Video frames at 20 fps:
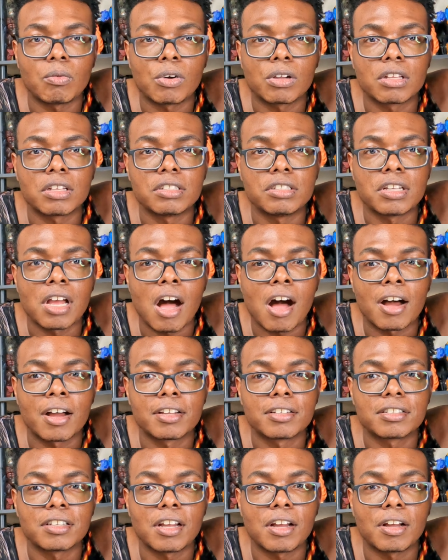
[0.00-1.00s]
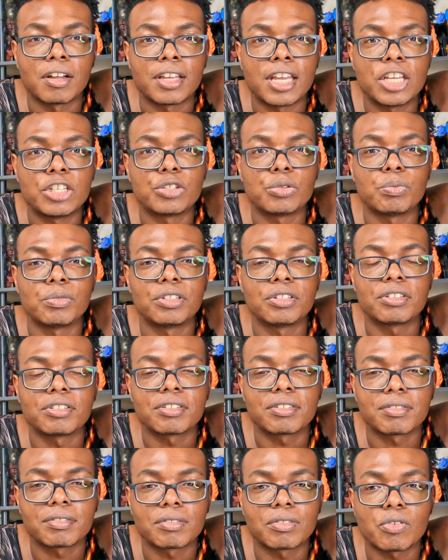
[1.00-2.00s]
one of Zod's uh, henchmen
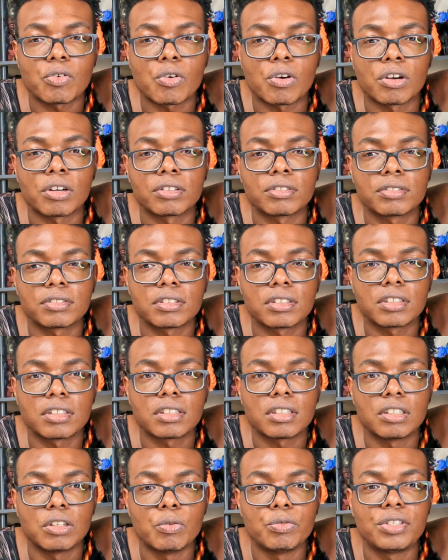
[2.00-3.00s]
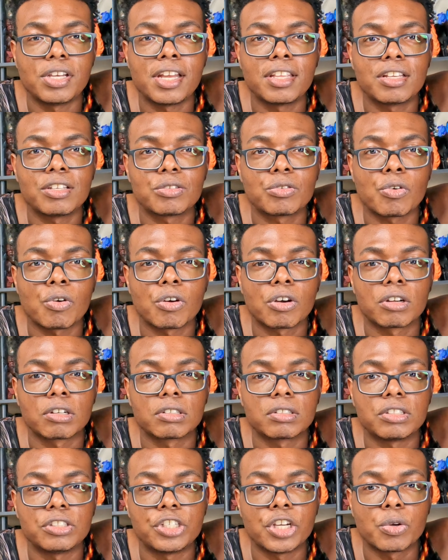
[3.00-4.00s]
or lieutenants
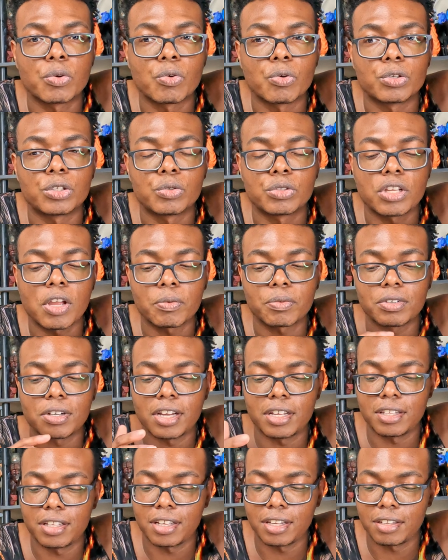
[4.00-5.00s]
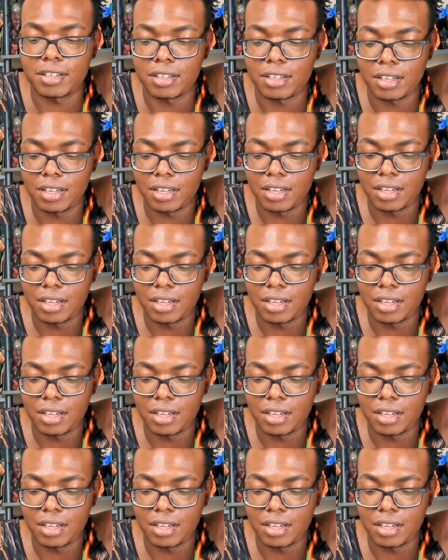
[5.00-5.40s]
or generals or something like that.